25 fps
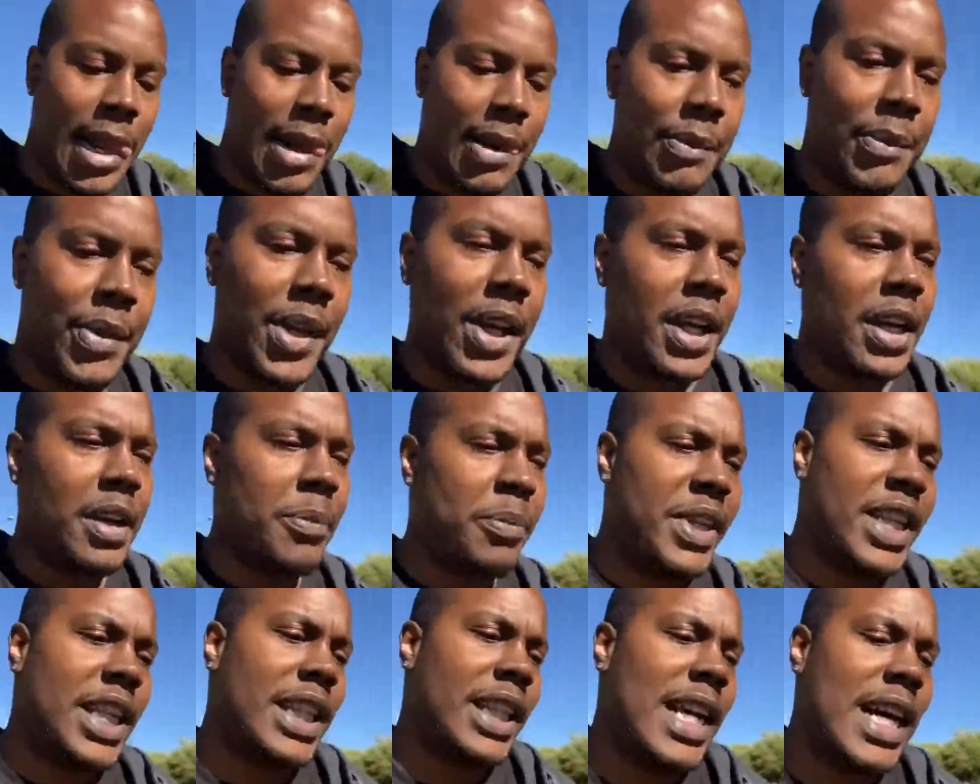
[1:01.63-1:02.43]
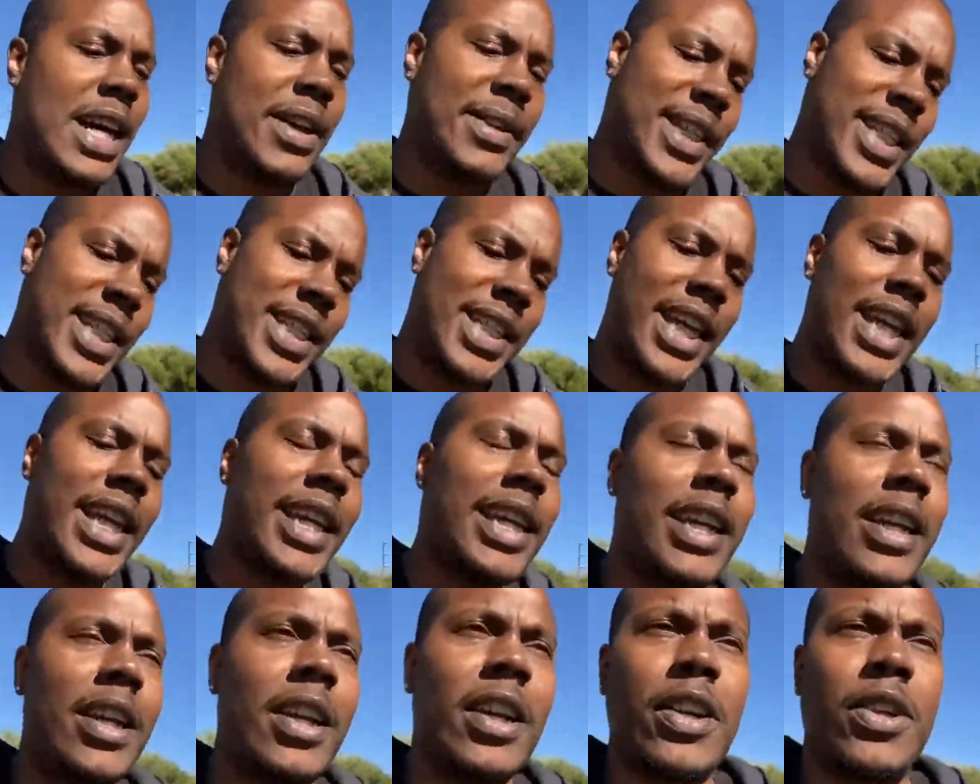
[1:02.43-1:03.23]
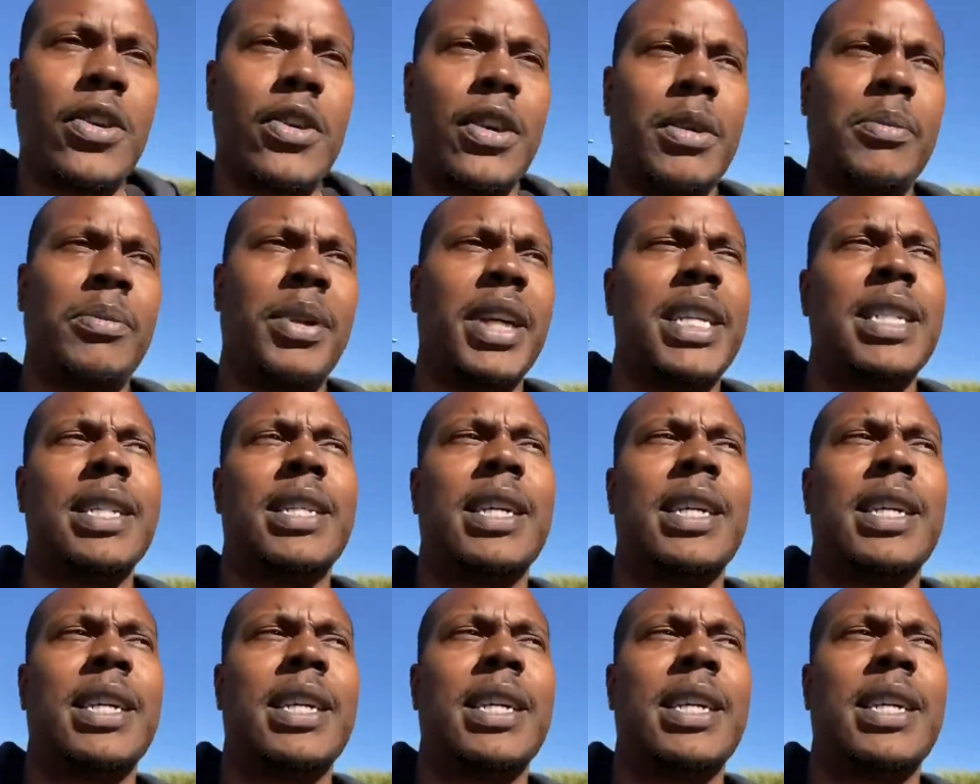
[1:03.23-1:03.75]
they're going to be allowing staking on Coinbase